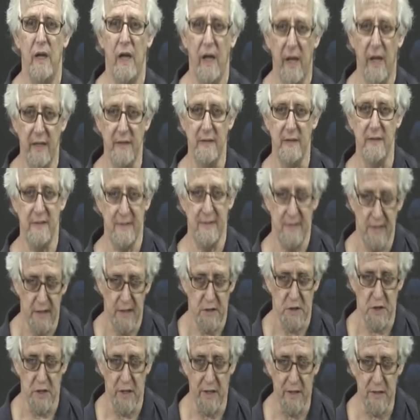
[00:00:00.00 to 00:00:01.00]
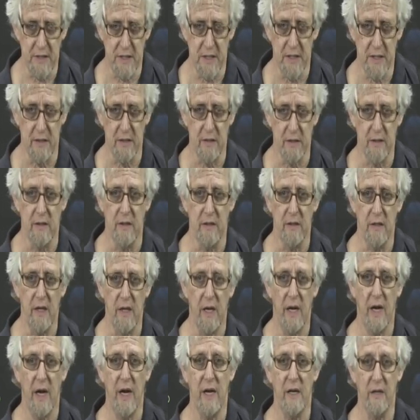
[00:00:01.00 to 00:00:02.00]
a digit
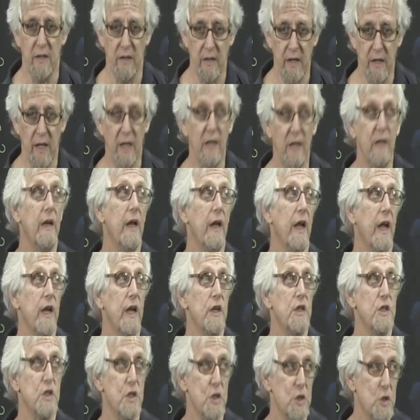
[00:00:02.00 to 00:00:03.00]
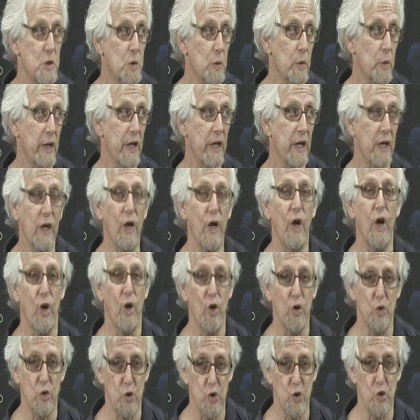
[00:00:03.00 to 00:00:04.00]
and then a string
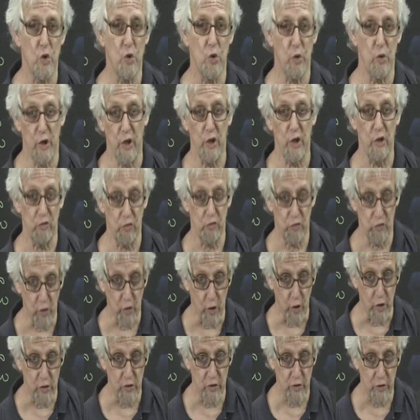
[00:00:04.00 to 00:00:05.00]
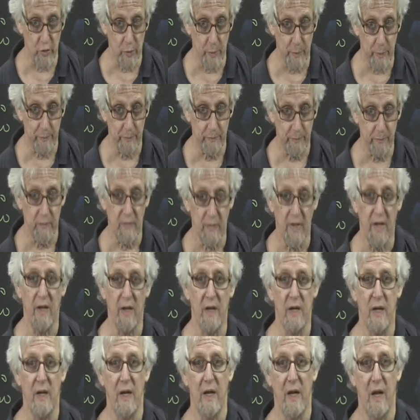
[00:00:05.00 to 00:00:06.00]
to convert.
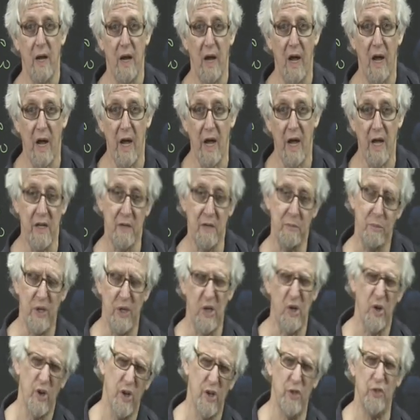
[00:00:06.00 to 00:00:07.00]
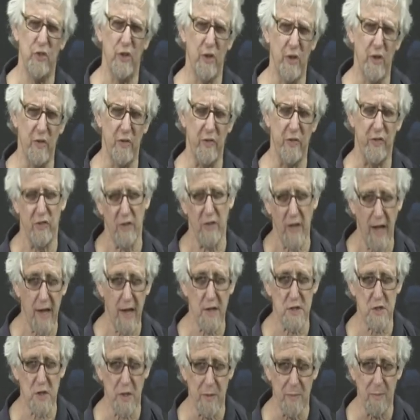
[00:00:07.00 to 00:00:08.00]
And because of
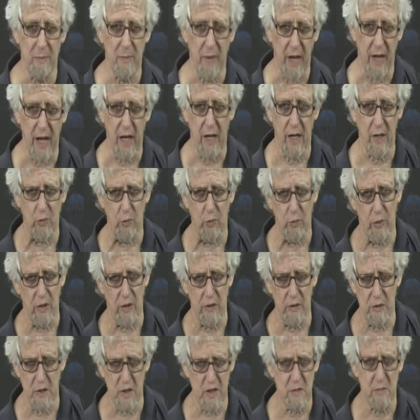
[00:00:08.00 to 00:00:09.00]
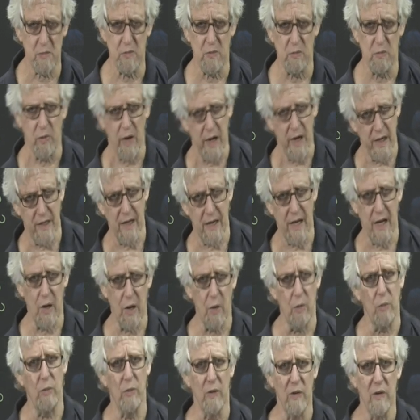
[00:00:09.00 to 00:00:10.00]
SASM, and we're just right
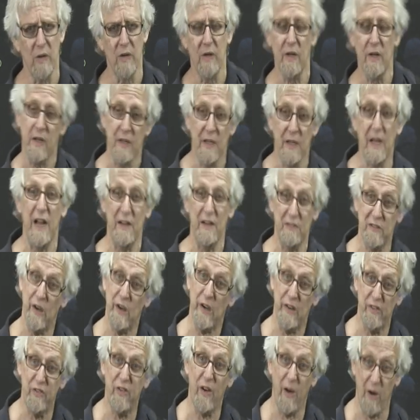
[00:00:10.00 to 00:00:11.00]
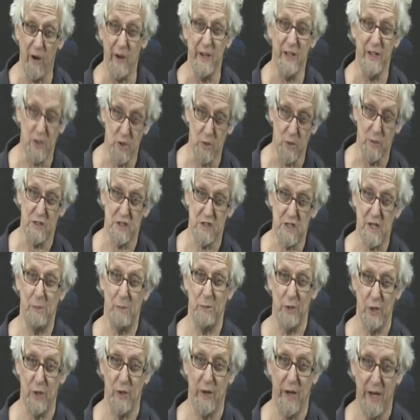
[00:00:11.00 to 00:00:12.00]
now not very far into
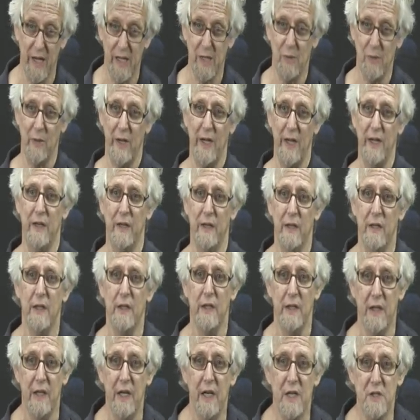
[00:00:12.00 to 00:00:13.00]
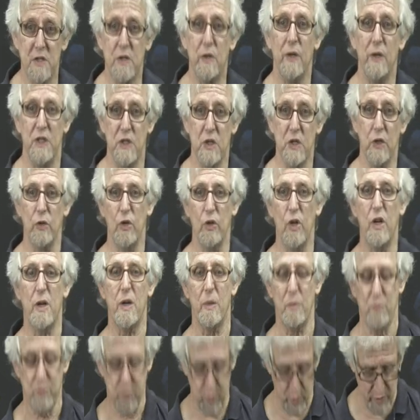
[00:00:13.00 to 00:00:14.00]
assembler anyway, it's going to look
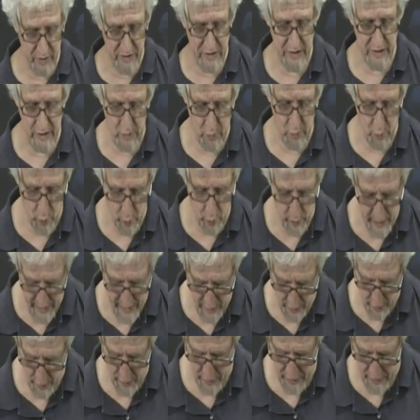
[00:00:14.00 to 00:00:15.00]
pretty weird.